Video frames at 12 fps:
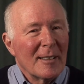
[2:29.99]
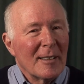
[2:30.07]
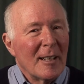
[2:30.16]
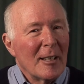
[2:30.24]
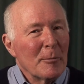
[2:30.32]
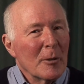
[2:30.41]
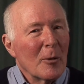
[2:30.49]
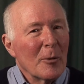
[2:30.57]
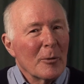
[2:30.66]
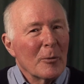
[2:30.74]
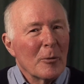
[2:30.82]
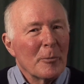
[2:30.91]
I had been
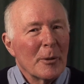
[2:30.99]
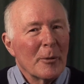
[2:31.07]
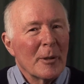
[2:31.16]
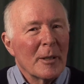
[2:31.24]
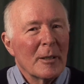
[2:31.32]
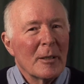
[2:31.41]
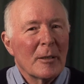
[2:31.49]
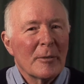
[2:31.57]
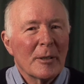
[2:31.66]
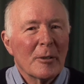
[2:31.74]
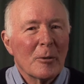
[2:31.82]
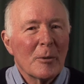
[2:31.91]
going through a period
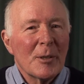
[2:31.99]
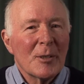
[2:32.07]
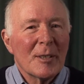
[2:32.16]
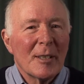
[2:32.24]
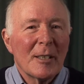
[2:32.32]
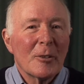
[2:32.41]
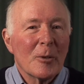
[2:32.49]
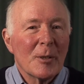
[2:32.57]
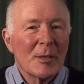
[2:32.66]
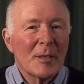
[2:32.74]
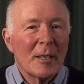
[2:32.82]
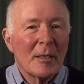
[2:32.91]
of increased
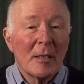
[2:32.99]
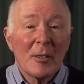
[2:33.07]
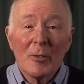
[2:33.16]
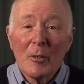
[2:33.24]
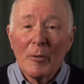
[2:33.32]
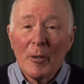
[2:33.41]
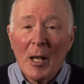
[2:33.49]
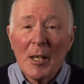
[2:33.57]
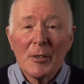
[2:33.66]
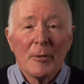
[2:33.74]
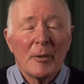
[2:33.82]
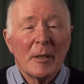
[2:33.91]
interest in Eastern
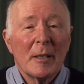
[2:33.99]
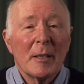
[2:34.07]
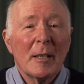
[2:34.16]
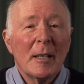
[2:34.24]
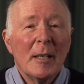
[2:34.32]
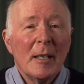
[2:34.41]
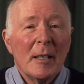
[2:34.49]
philosophy,